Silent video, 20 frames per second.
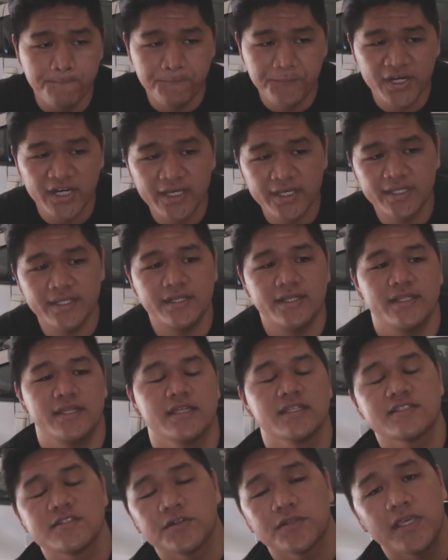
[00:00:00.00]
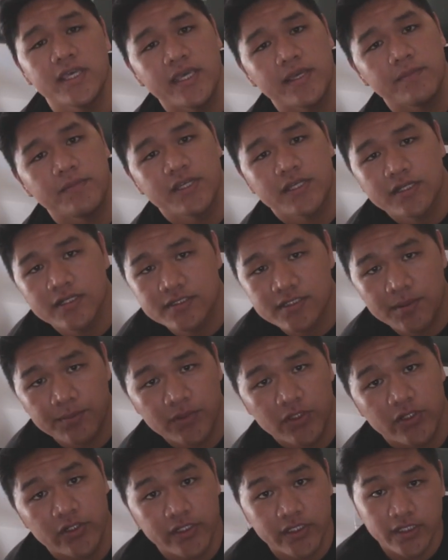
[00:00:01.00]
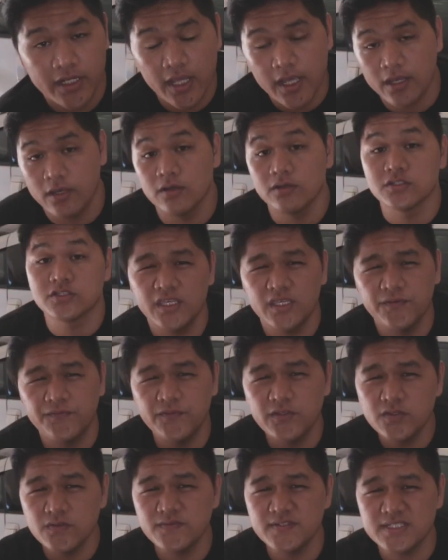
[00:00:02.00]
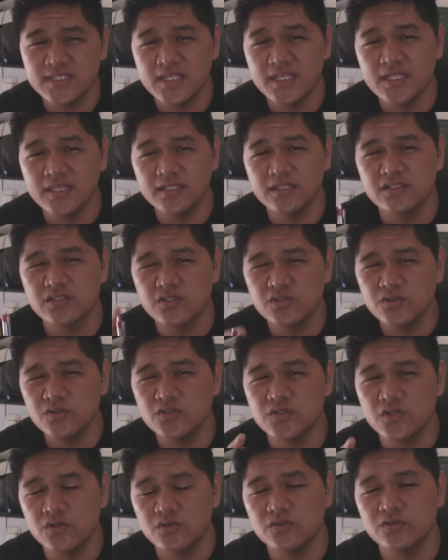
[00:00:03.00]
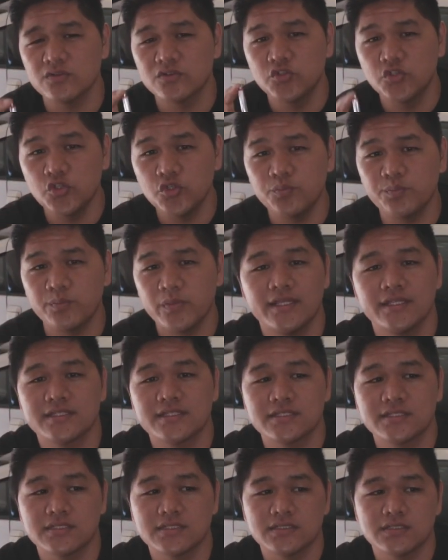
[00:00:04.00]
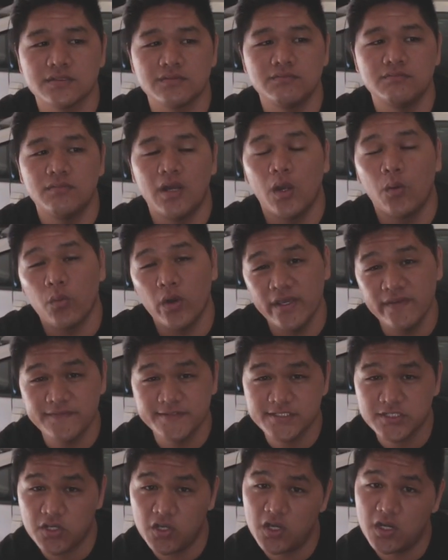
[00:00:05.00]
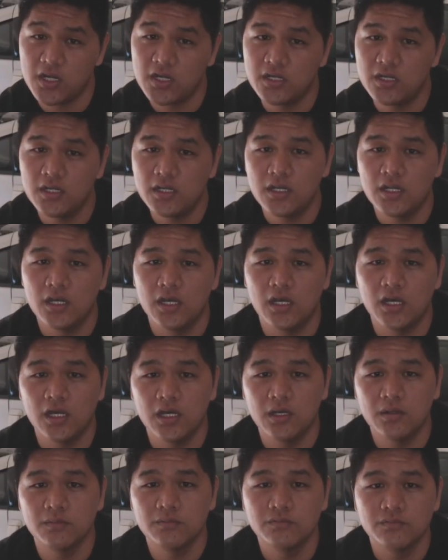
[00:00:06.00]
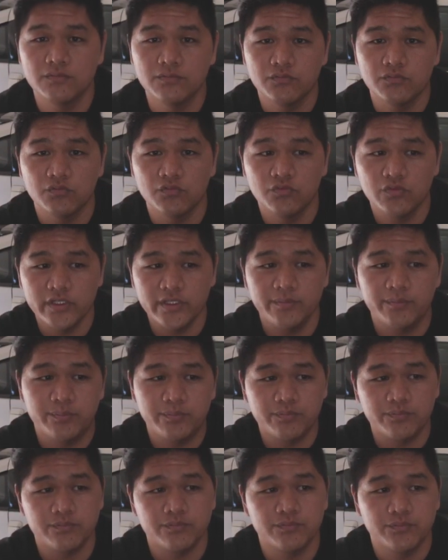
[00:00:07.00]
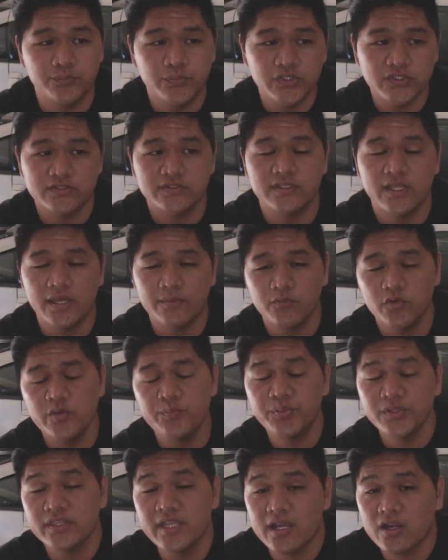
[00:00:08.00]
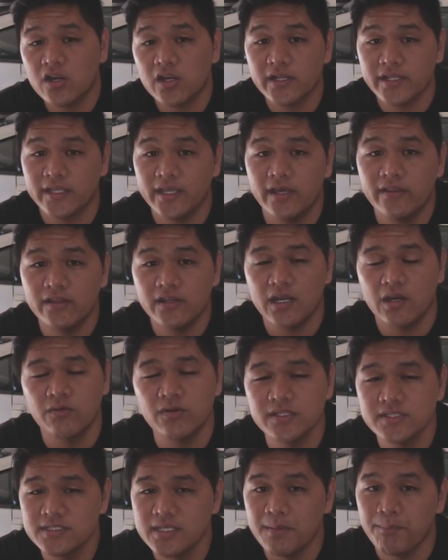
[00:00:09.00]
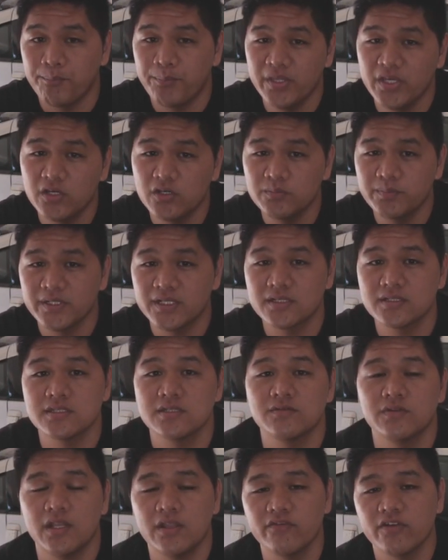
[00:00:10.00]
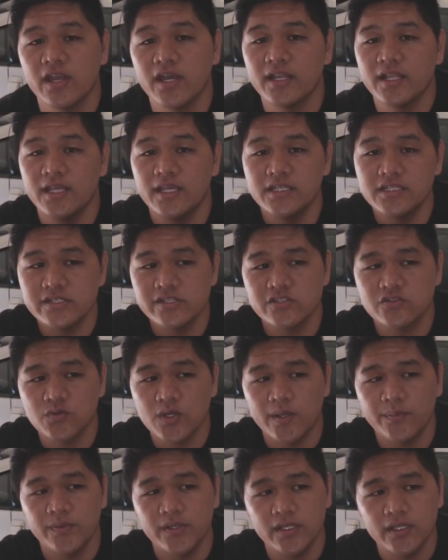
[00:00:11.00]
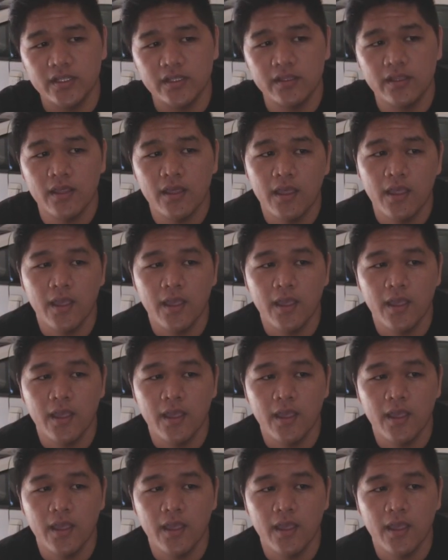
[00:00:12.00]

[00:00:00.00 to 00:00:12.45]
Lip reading: But it's okay because I'm learning now. If you've seen the two-tone coupe, it's my wife's car. We put that car together. I wouldn't say build because it never had an engine swap in it.